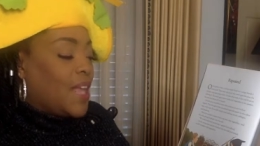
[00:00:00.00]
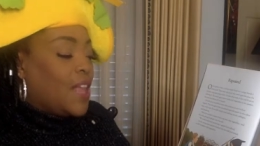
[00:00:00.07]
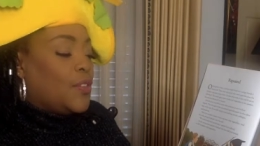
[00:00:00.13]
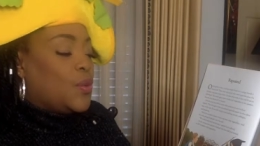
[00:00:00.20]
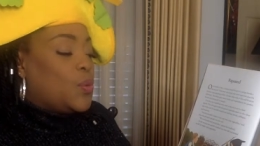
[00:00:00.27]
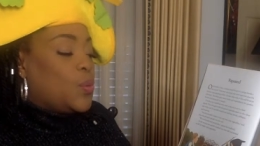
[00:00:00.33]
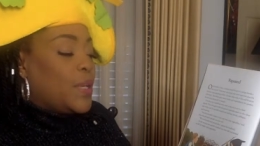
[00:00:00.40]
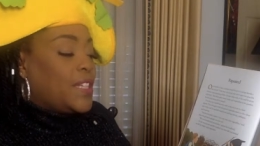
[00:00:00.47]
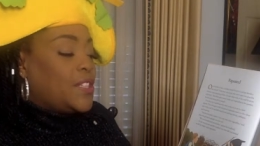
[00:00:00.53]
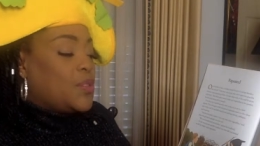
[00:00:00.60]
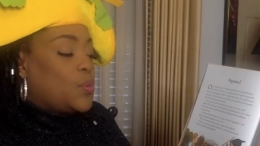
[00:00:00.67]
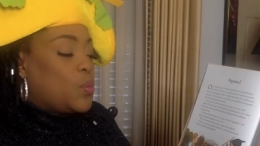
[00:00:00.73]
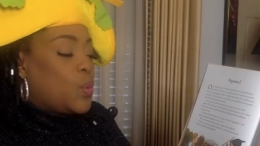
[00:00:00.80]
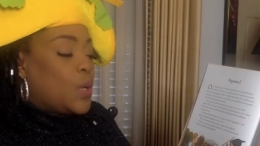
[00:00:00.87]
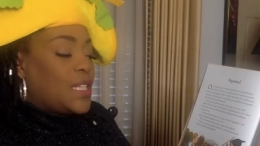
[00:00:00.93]
The witch
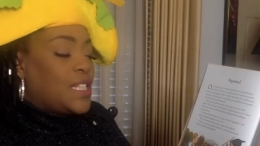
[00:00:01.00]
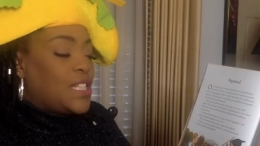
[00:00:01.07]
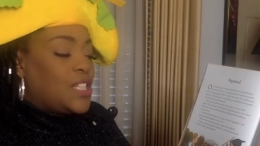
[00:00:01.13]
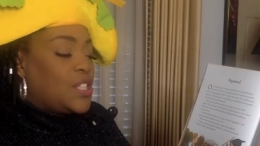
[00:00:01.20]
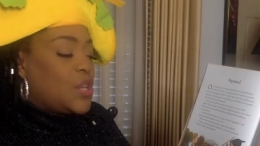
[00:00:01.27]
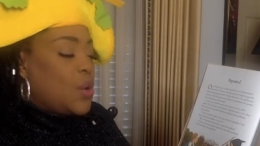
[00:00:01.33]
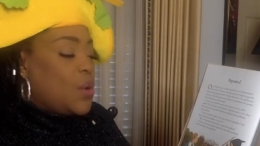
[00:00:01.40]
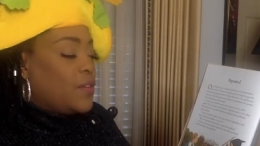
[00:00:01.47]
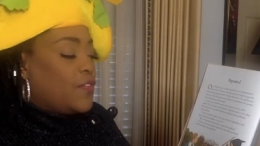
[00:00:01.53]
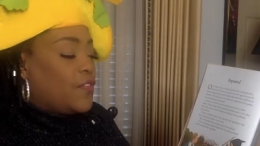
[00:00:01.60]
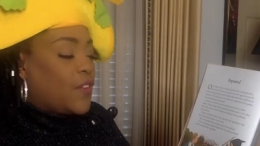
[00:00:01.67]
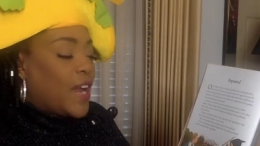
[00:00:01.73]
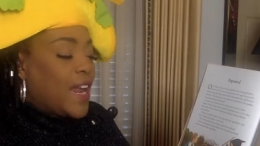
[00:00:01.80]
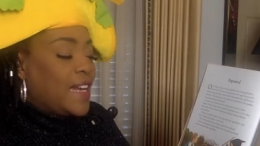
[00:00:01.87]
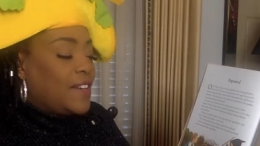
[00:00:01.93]
was so
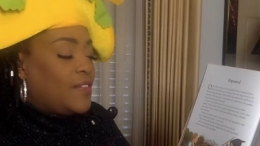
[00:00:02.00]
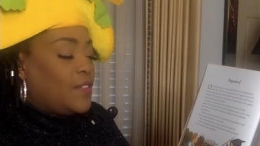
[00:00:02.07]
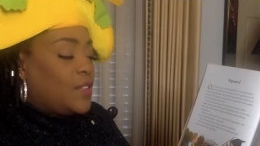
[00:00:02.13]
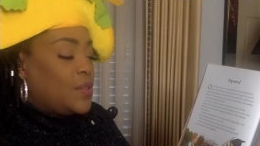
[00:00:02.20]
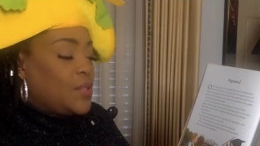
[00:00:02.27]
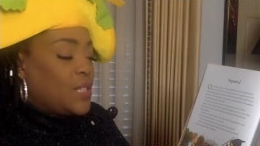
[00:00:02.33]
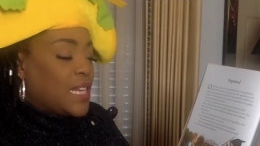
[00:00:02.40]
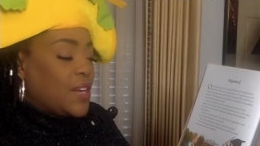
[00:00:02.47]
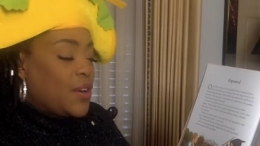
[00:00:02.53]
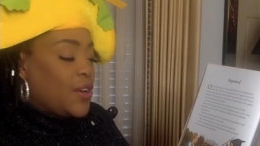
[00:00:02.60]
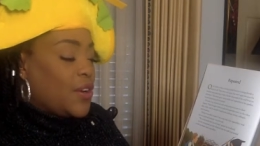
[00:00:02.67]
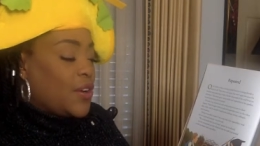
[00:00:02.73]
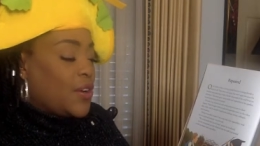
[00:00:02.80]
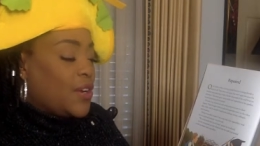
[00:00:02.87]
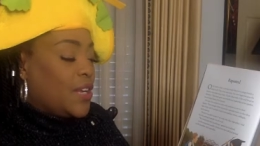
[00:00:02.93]
afraid of losing
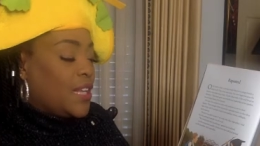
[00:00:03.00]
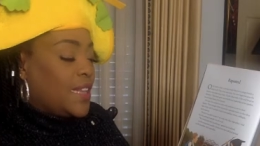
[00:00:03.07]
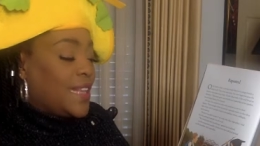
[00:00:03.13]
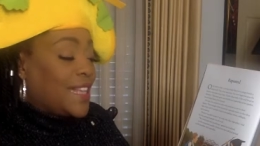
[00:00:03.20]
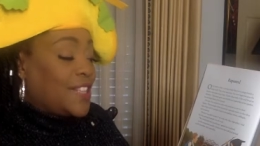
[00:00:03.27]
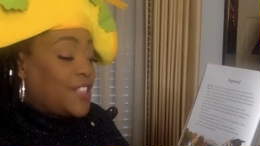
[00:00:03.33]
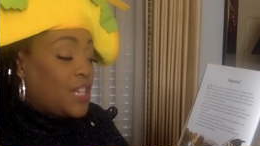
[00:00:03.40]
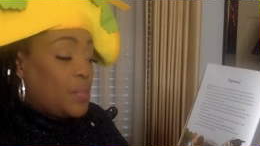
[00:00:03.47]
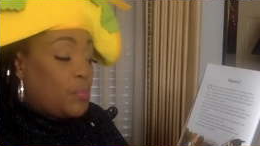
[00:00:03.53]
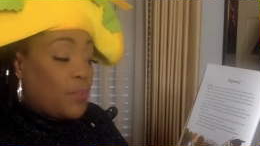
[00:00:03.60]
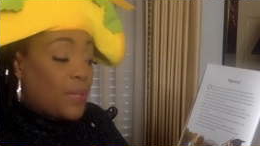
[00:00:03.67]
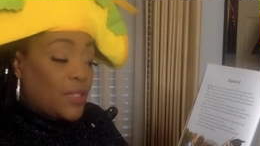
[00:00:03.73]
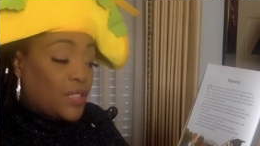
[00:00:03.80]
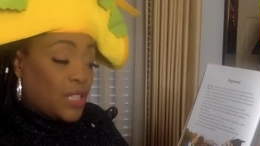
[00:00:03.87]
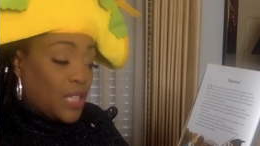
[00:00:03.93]
her that she
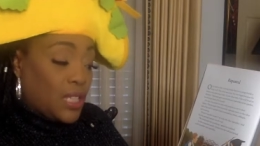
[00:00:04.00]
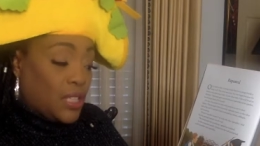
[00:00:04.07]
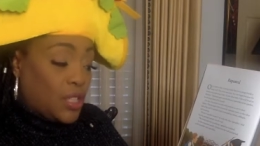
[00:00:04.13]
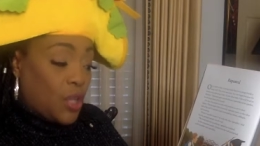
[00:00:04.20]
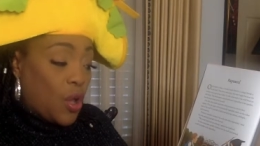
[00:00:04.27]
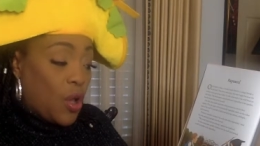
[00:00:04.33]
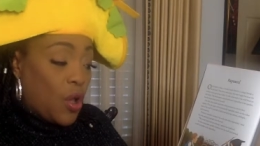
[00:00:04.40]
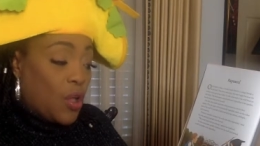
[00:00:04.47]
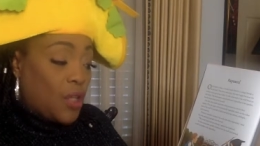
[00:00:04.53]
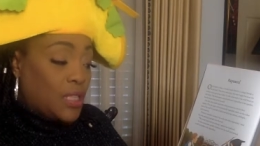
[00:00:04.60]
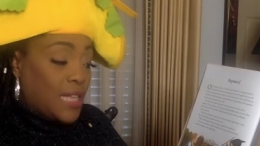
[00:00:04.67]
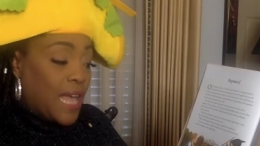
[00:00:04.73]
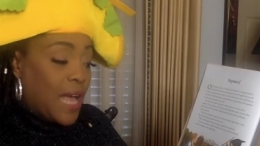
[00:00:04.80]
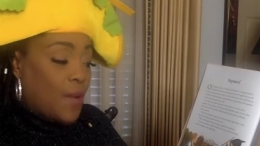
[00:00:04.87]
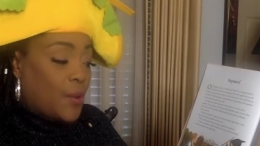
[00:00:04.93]
built a tall
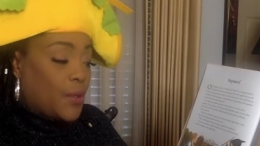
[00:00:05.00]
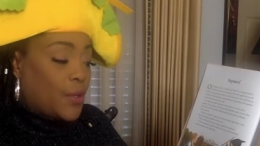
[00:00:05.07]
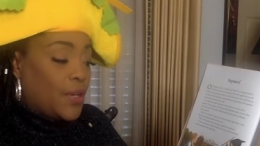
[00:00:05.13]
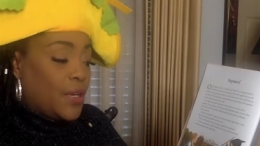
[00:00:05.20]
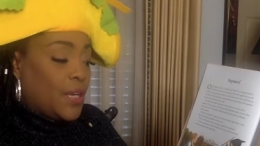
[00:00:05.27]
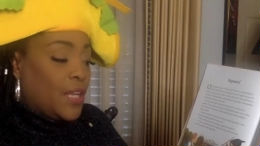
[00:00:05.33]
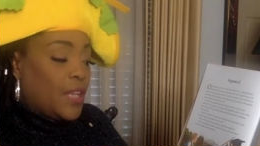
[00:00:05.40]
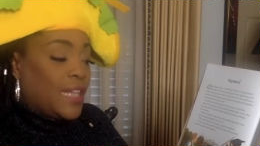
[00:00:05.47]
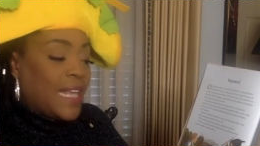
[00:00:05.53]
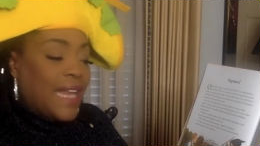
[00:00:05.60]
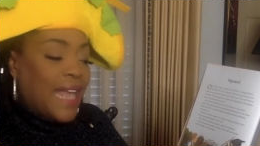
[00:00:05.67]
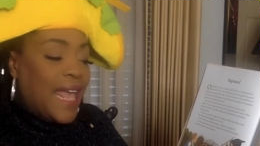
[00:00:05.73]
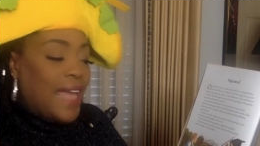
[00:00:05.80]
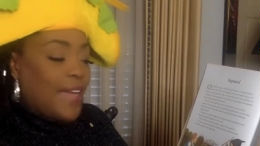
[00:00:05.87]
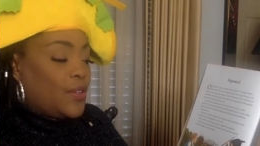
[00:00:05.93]
tower that
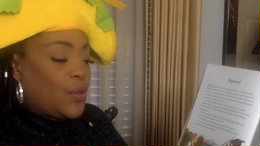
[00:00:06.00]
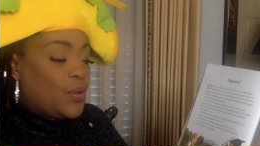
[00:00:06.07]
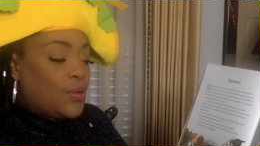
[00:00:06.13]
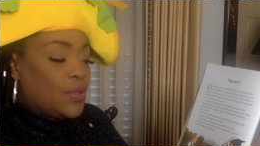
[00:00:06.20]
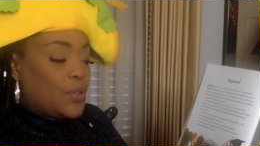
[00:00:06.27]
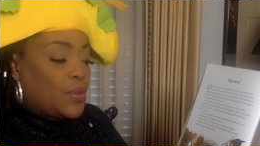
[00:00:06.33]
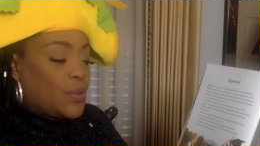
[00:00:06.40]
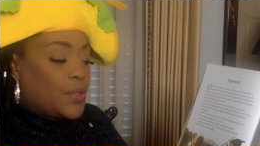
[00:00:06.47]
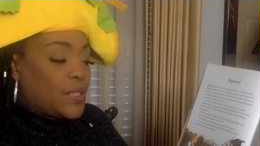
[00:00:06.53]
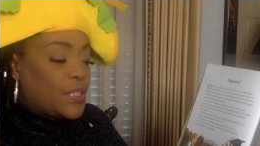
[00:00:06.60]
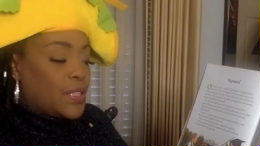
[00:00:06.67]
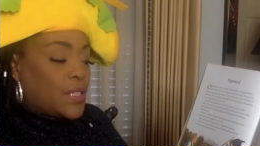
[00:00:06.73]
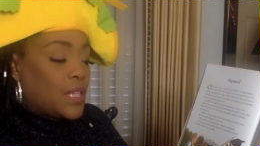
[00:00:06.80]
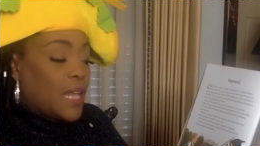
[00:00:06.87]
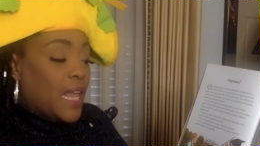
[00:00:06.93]
had no
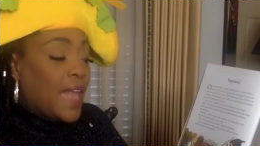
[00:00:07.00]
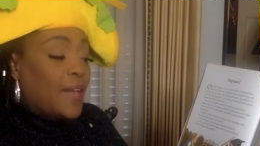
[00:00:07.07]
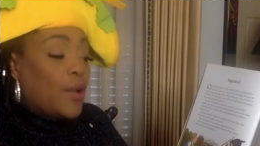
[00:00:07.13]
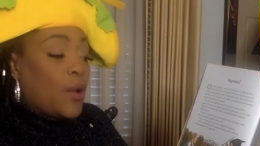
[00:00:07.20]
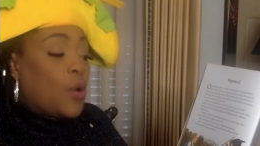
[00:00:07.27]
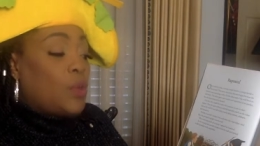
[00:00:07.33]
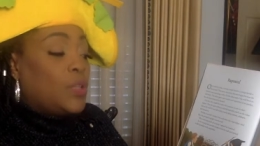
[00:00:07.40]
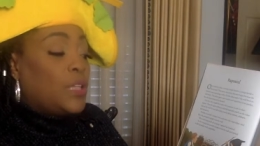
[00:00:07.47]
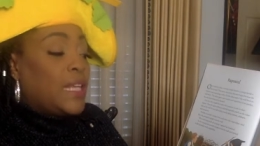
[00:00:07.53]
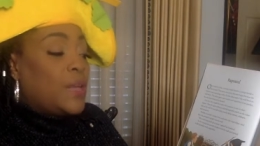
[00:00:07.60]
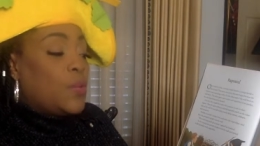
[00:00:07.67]
doors and only